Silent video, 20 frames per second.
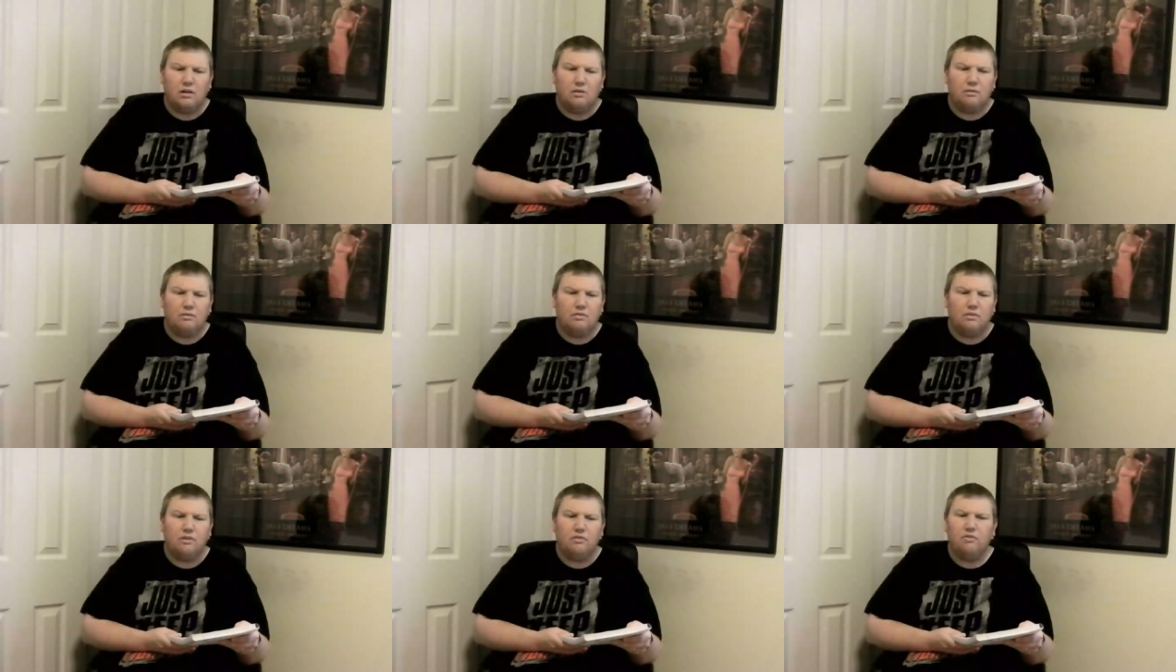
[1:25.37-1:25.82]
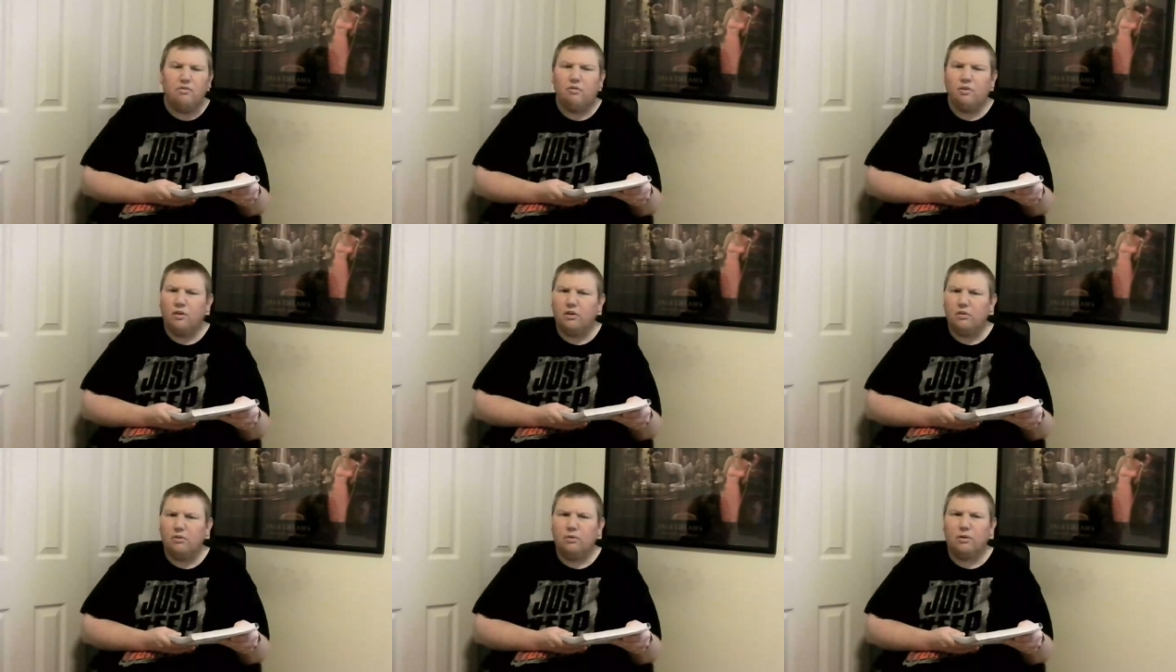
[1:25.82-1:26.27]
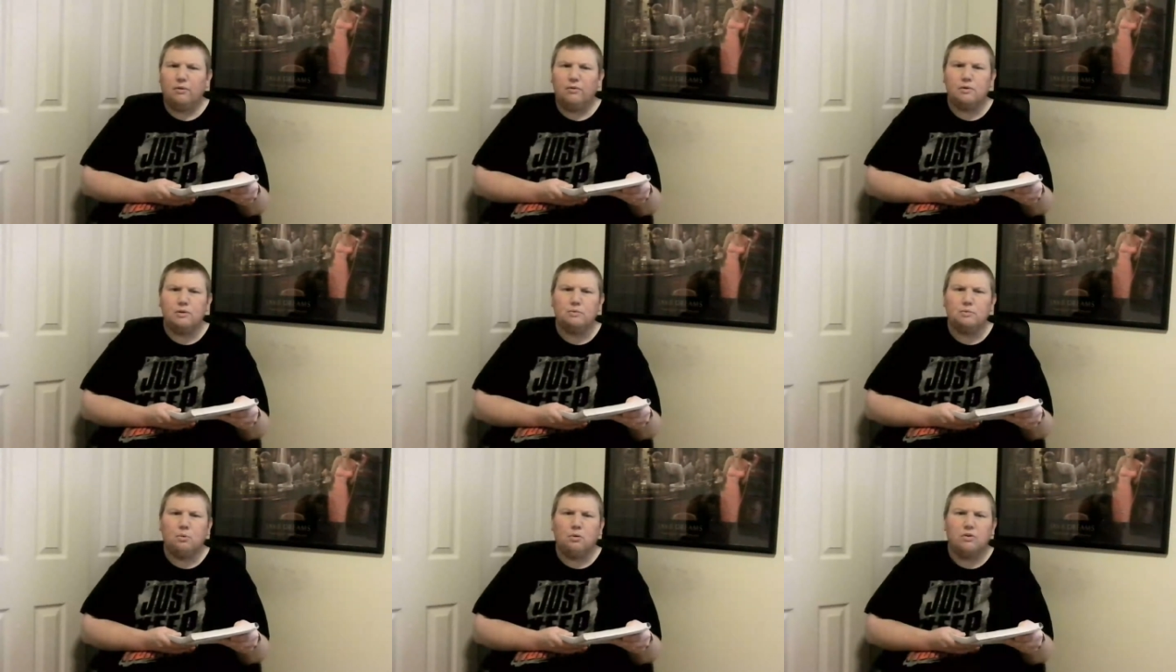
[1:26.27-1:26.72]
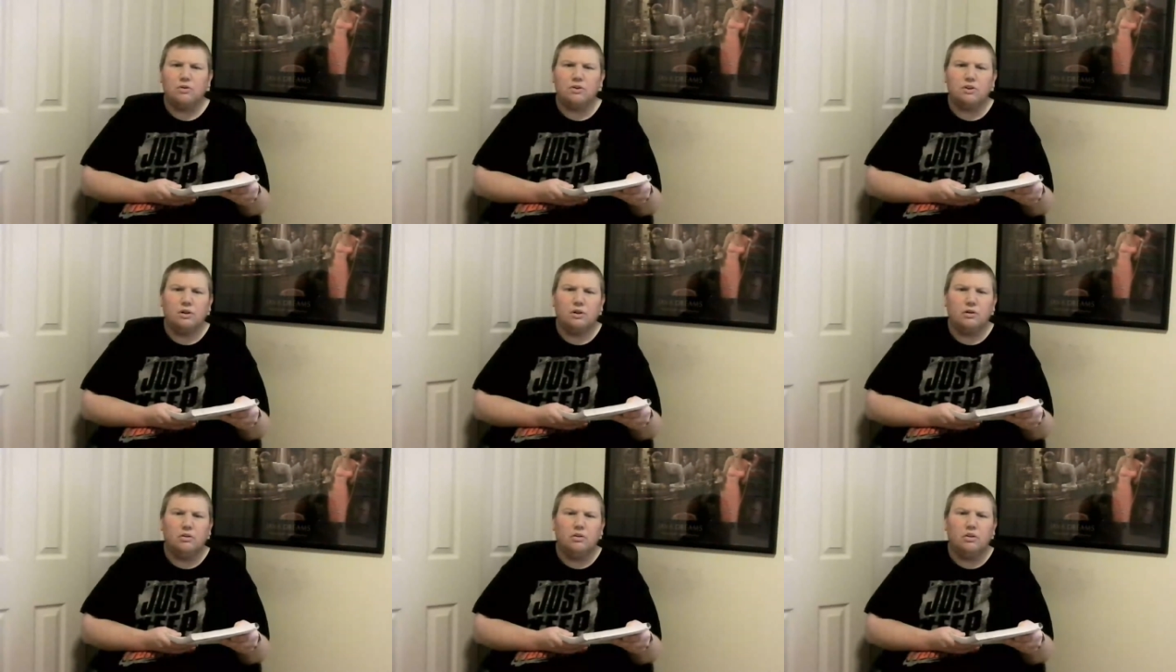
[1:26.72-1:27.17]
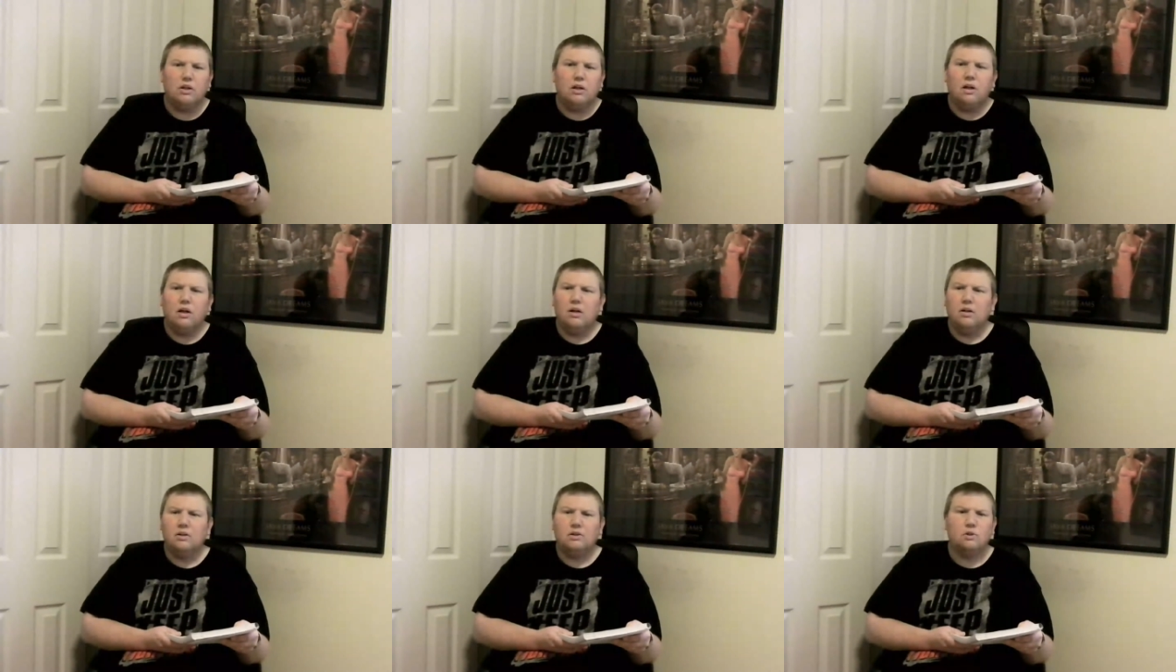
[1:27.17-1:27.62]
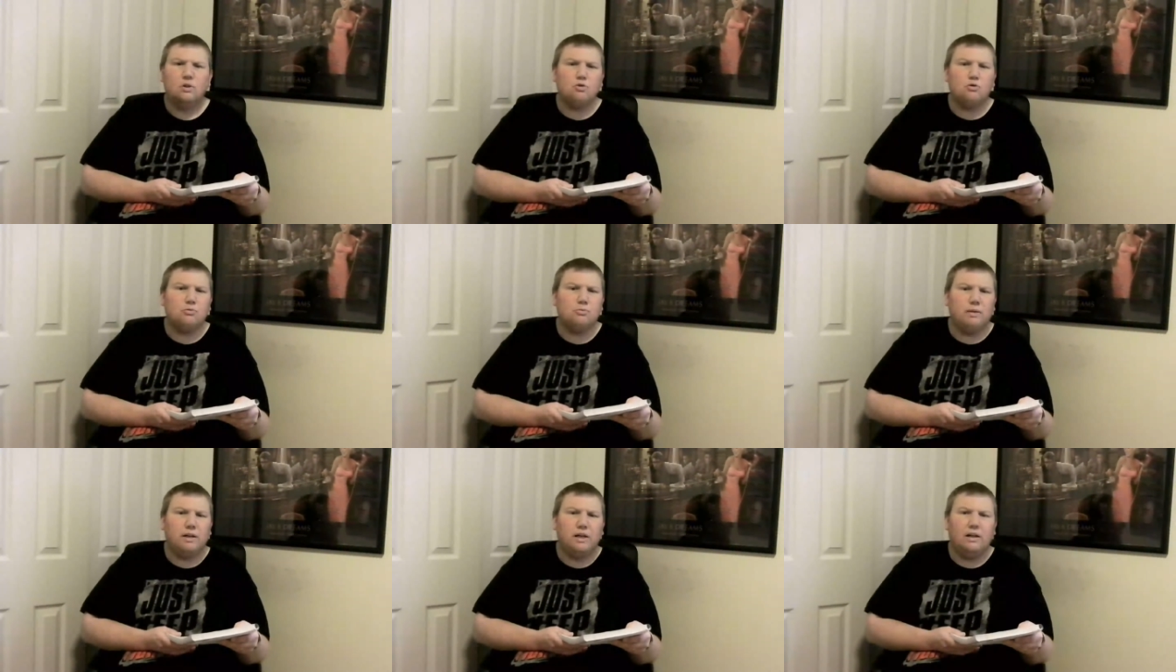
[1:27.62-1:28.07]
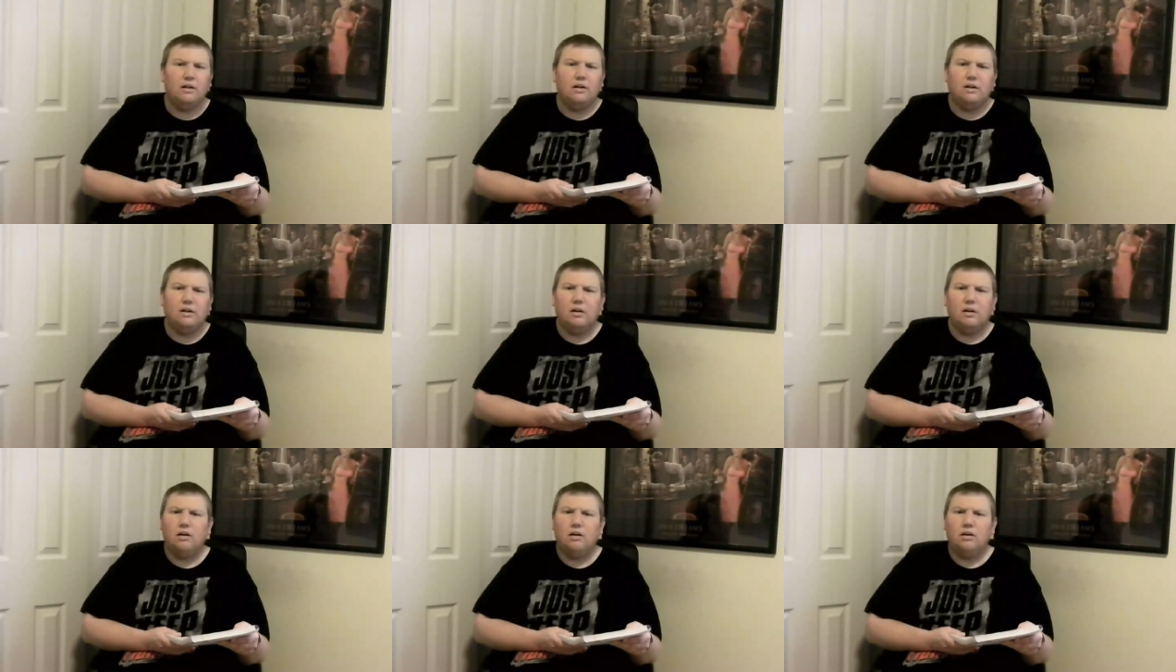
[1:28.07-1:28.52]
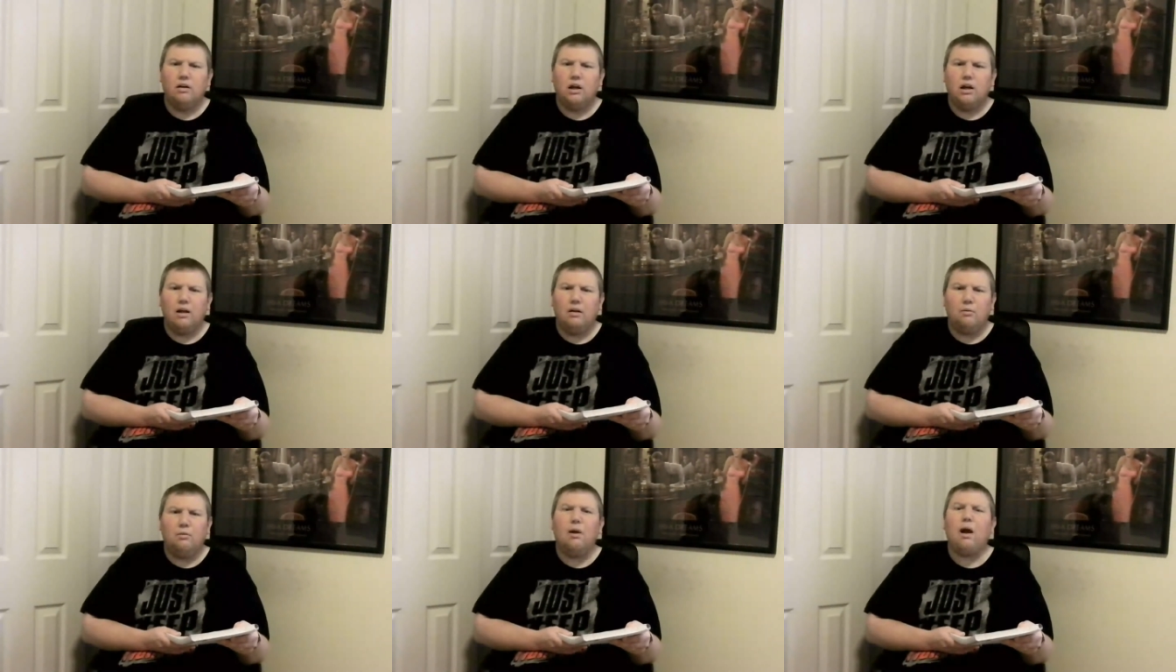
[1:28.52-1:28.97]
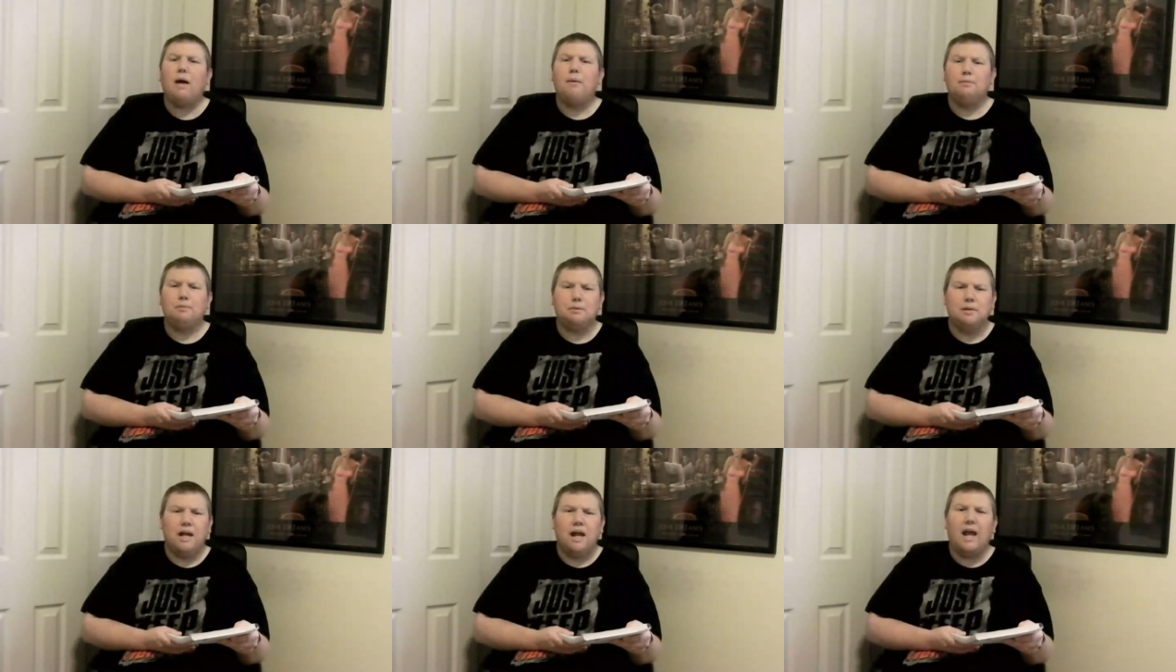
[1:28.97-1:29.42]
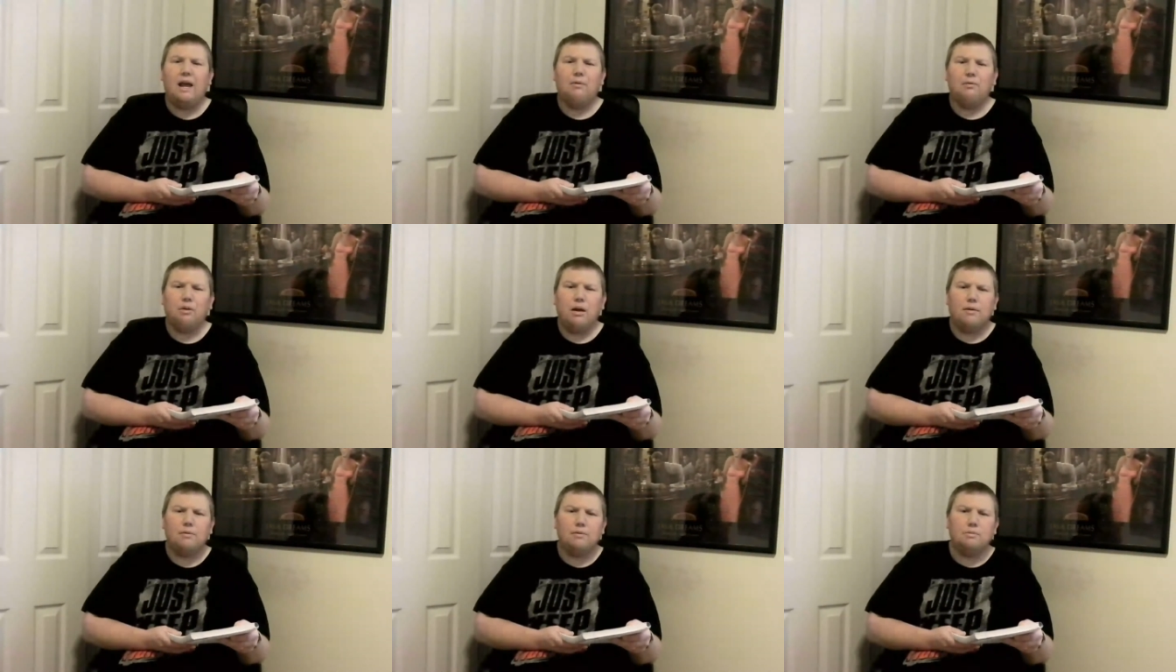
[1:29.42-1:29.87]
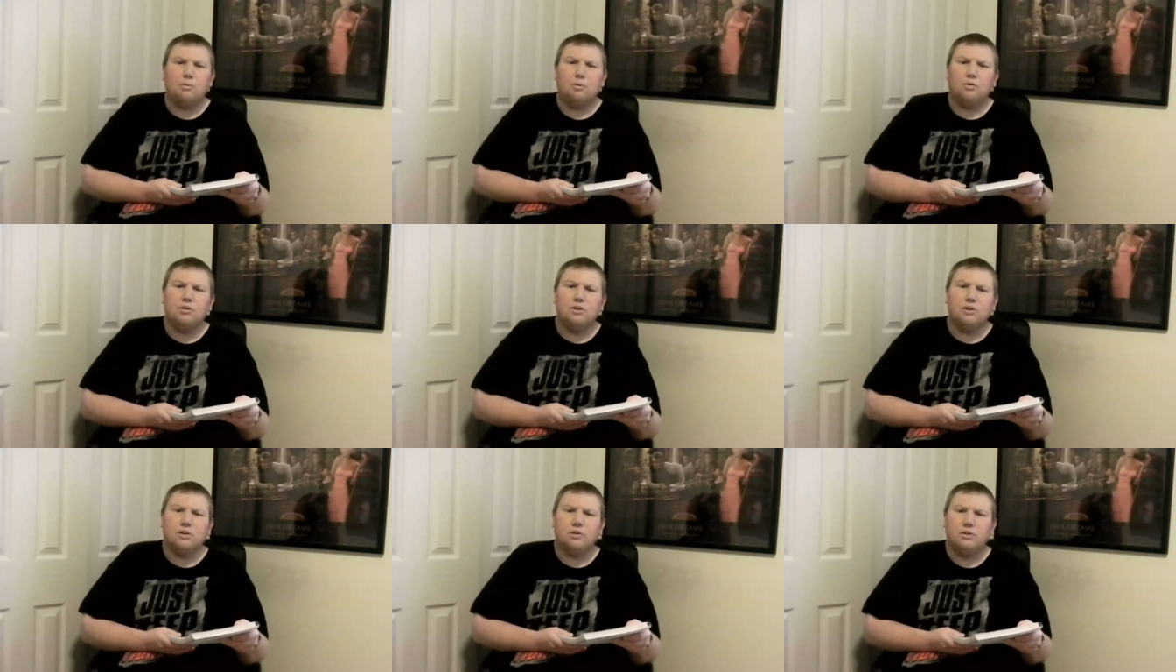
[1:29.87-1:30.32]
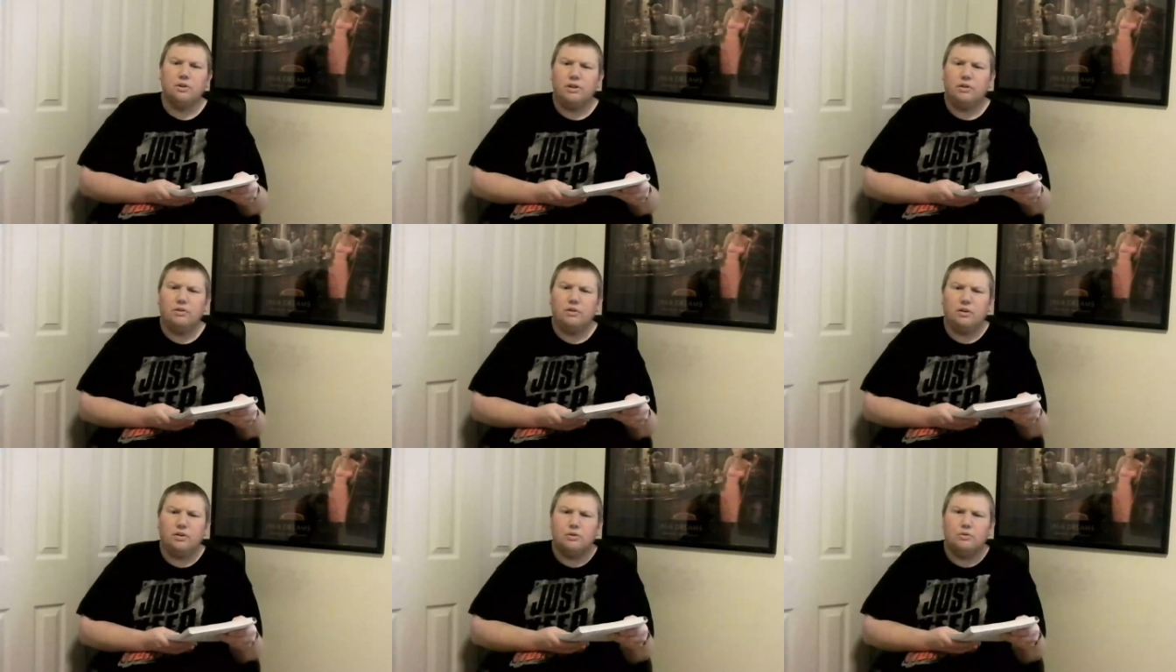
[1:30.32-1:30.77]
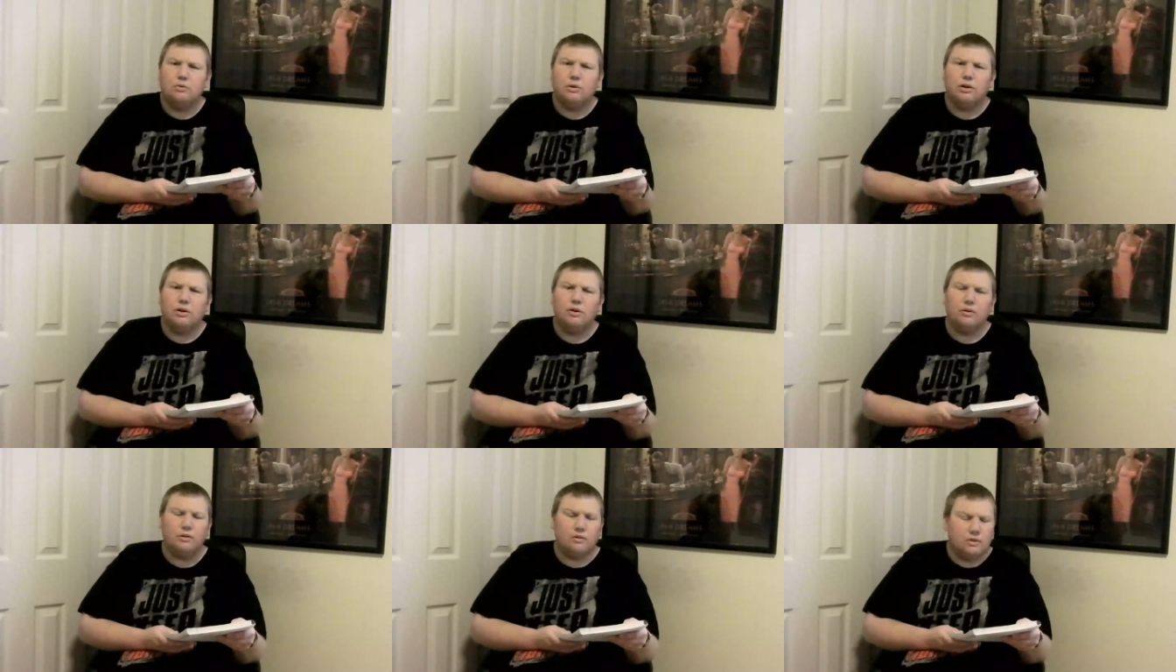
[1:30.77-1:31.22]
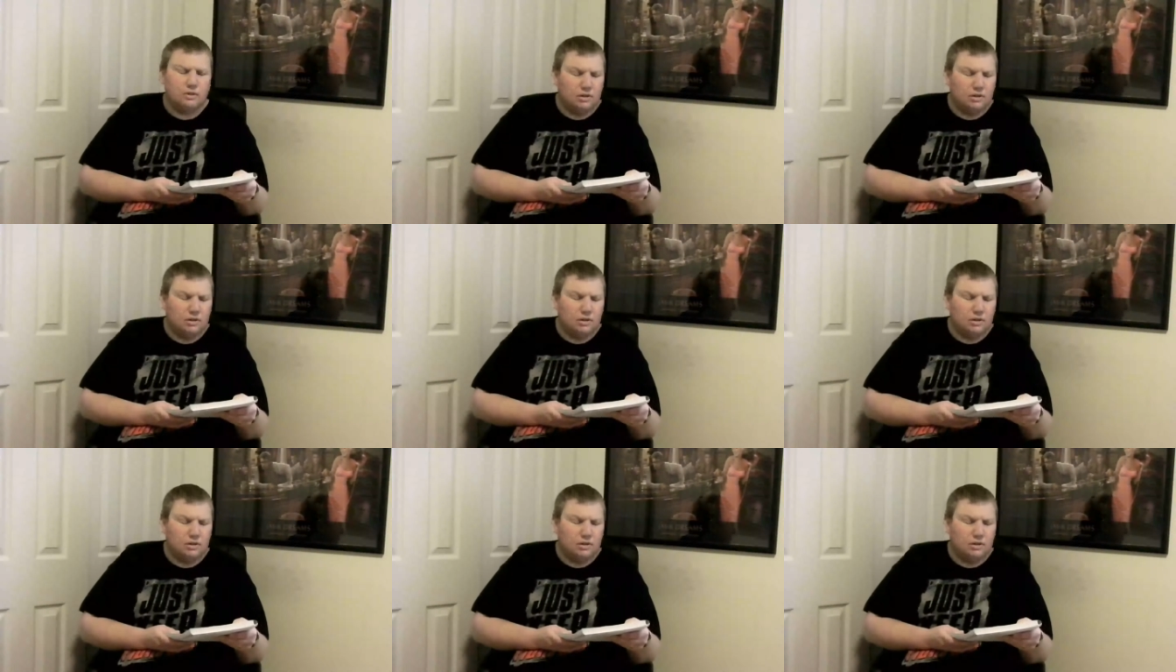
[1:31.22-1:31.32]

If you've followed the Robert Sports Show on social media, at Rob Sports Show on Twitter.